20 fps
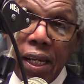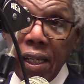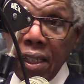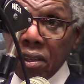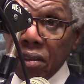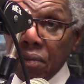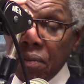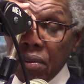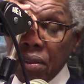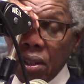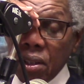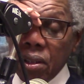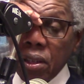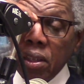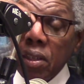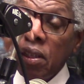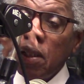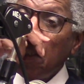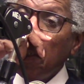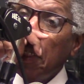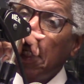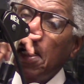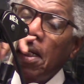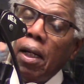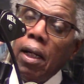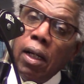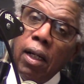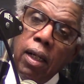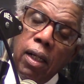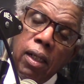age of 30,
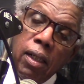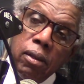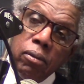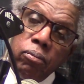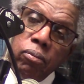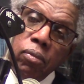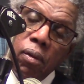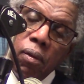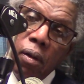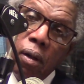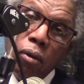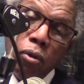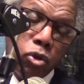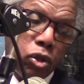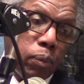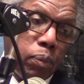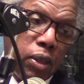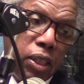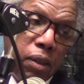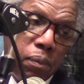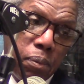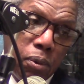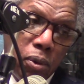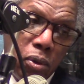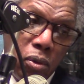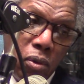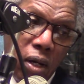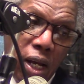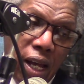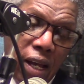older people
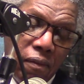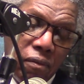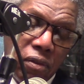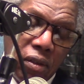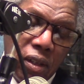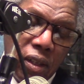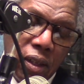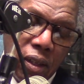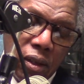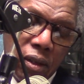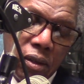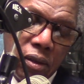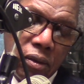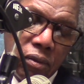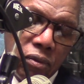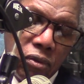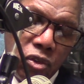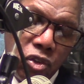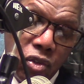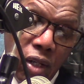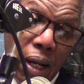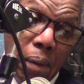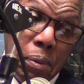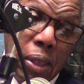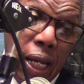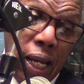who have dropped